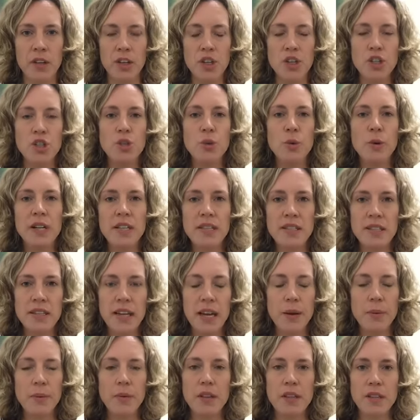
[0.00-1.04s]
Do I stay
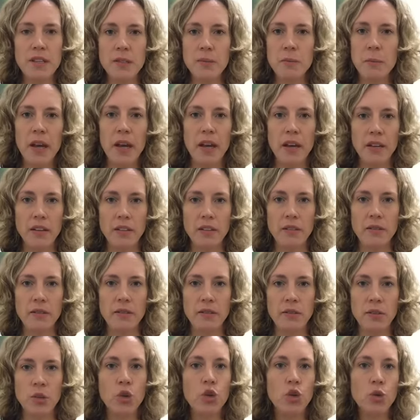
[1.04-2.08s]
with this man
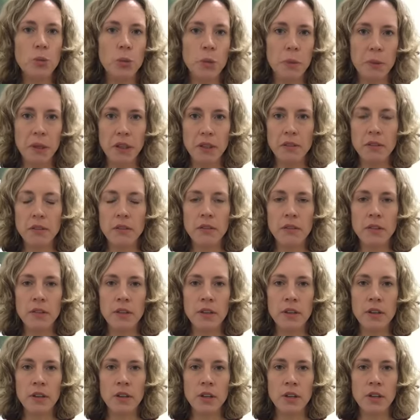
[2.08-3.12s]
or woman?
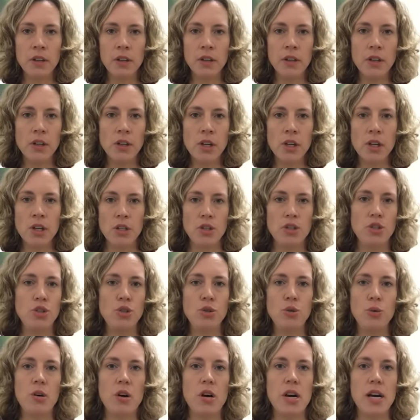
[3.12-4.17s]

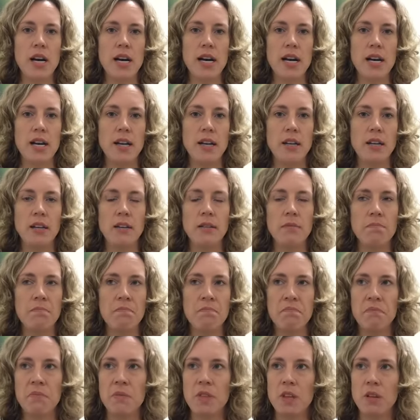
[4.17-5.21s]
Do I
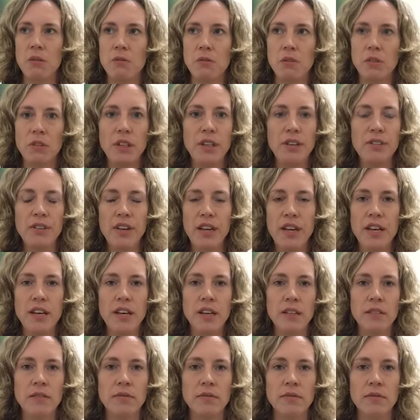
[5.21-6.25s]
live
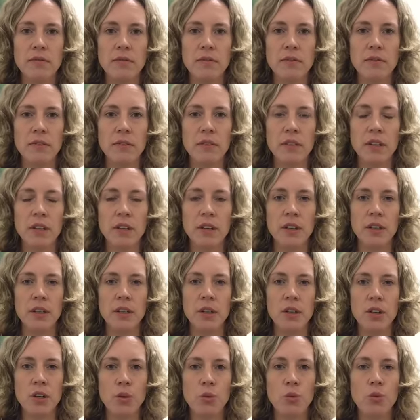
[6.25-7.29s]
here?
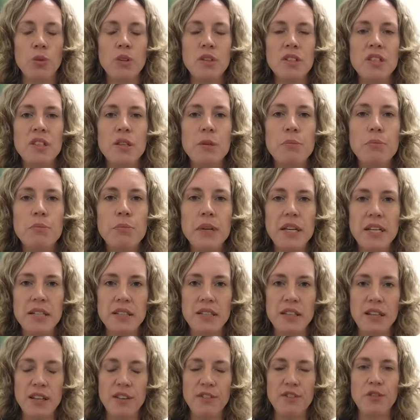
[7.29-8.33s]
What's the best
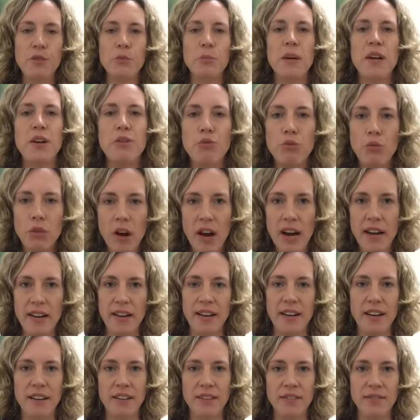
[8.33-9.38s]
thing for me right now?